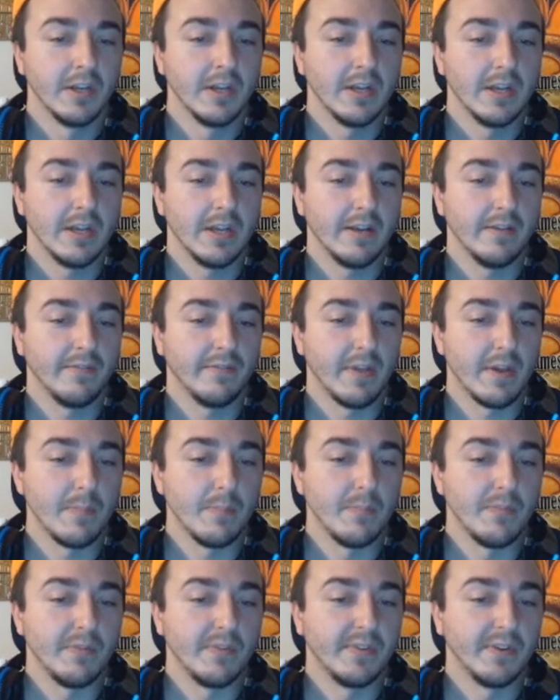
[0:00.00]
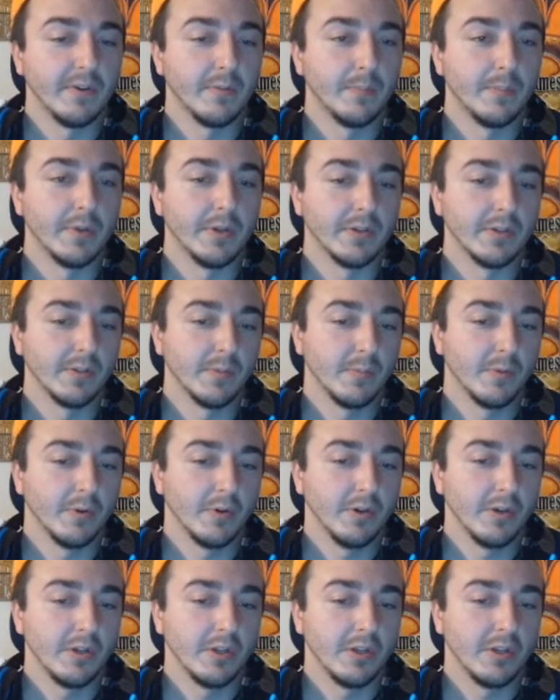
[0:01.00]
if they still build a
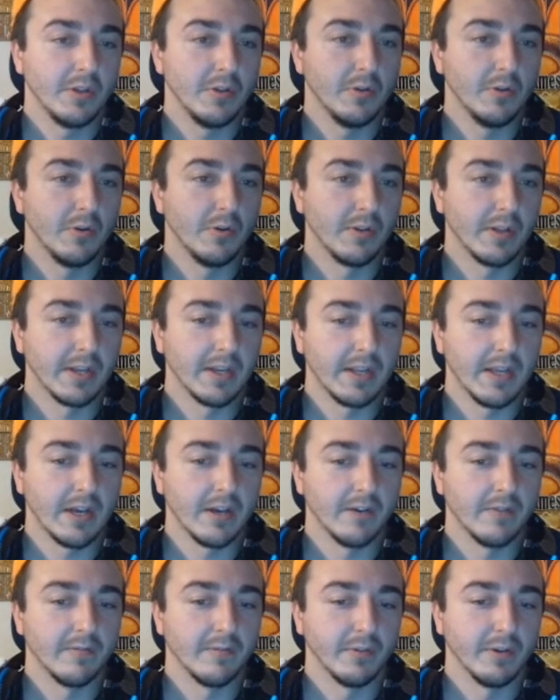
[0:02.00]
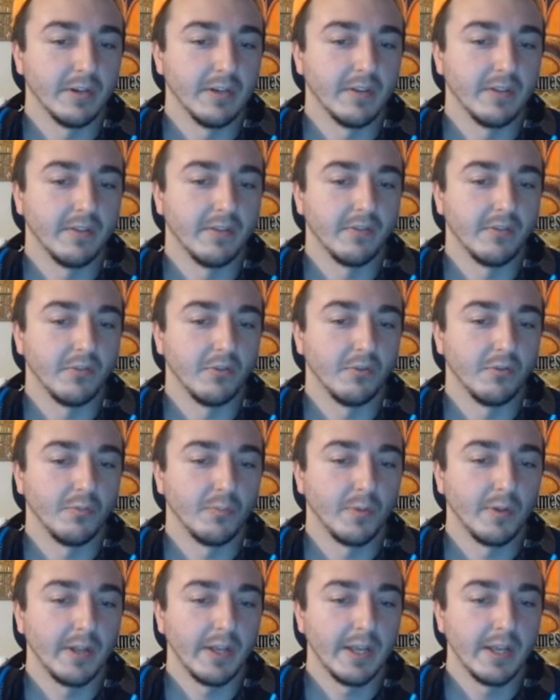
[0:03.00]
board, you go like Cavalry to the Zeus
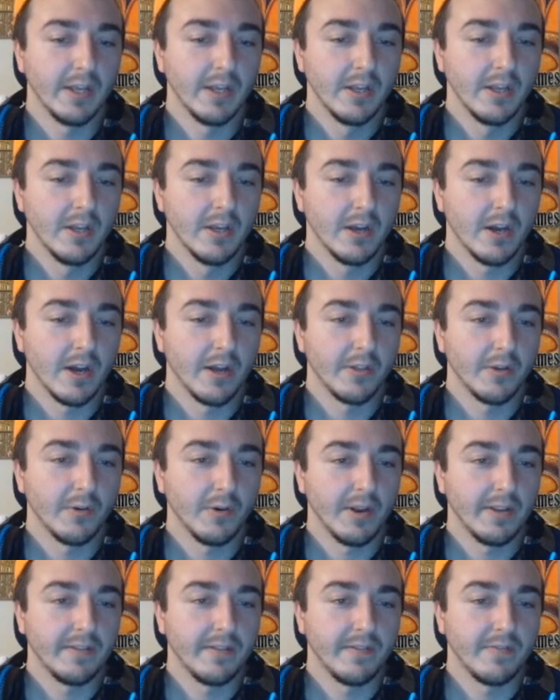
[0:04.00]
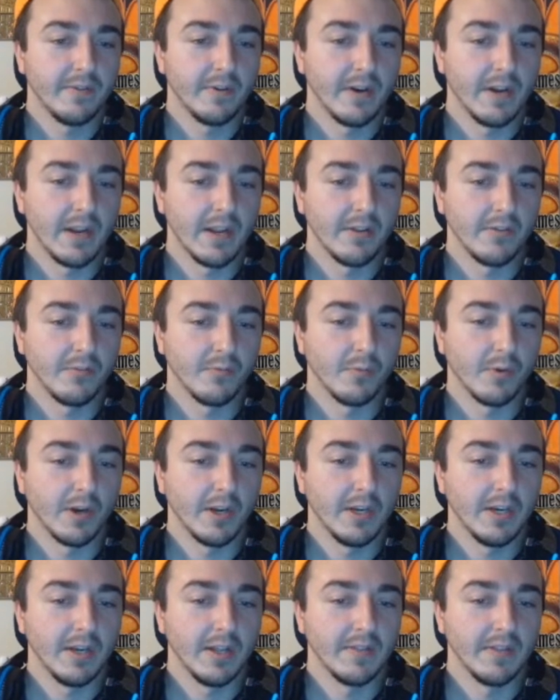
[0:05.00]
play. Otherwise, if your hand's
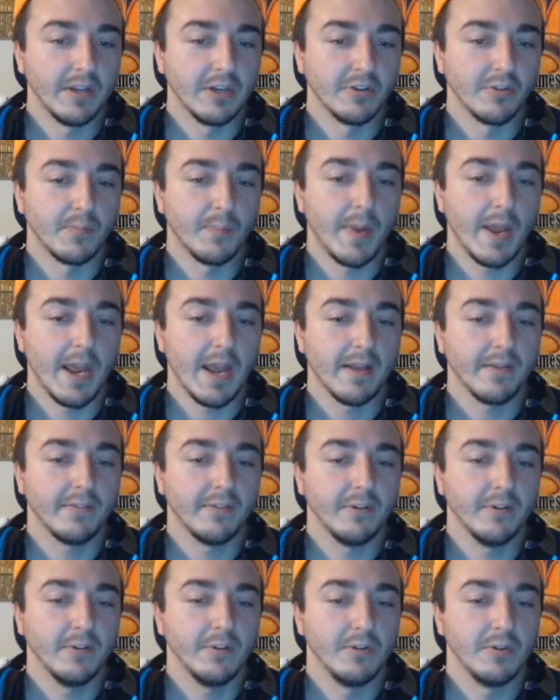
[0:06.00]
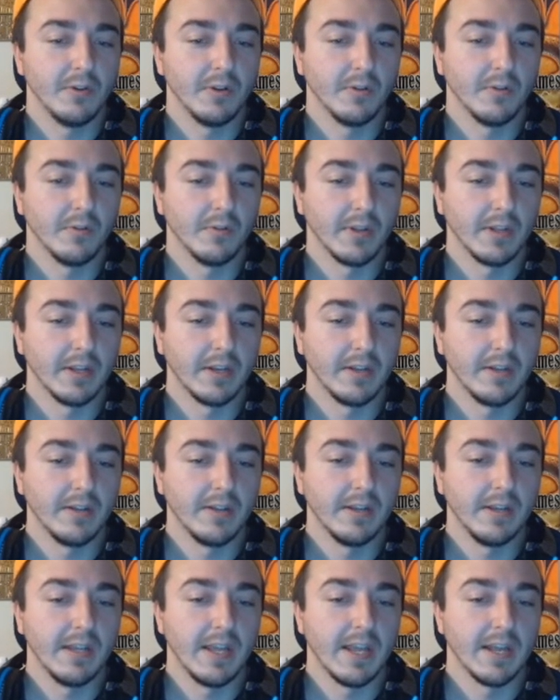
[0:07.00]
right and they just pass turn, you can go like
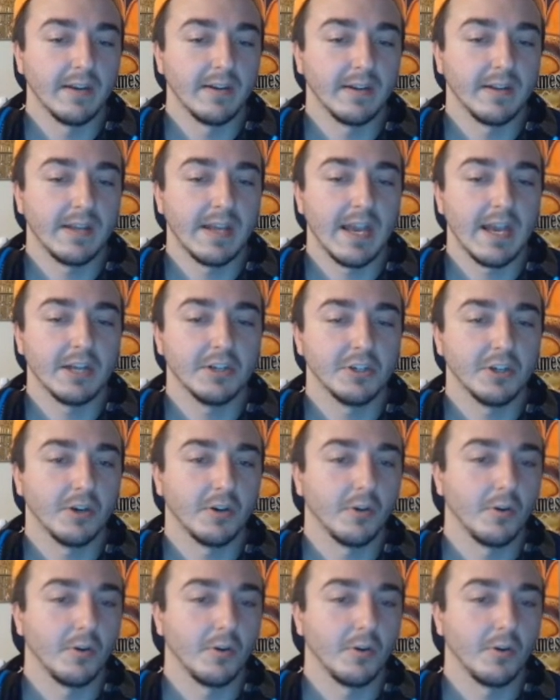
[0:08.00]
Gigantic, Cat Shark,